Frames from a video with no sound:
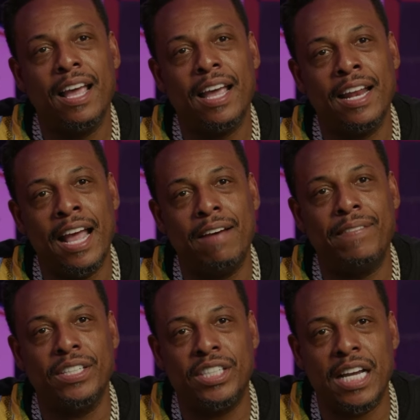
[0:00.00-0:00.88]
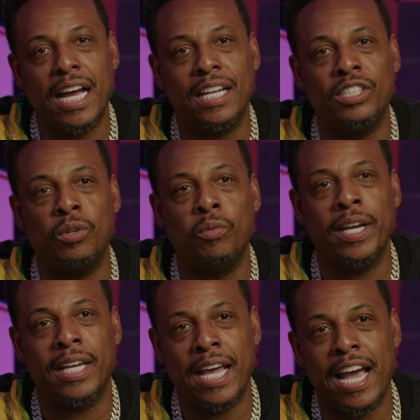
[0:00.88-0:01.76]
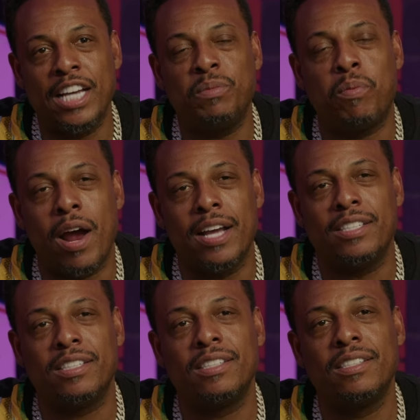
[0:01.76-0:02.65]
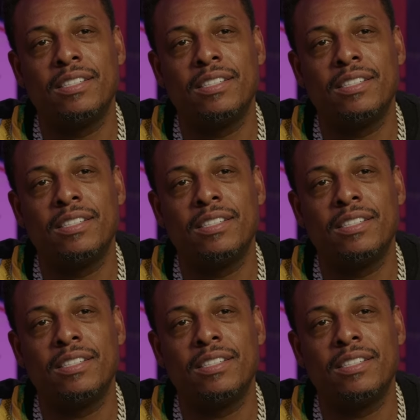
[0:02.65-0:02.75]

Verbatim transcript: and have a shot to win cash prizes.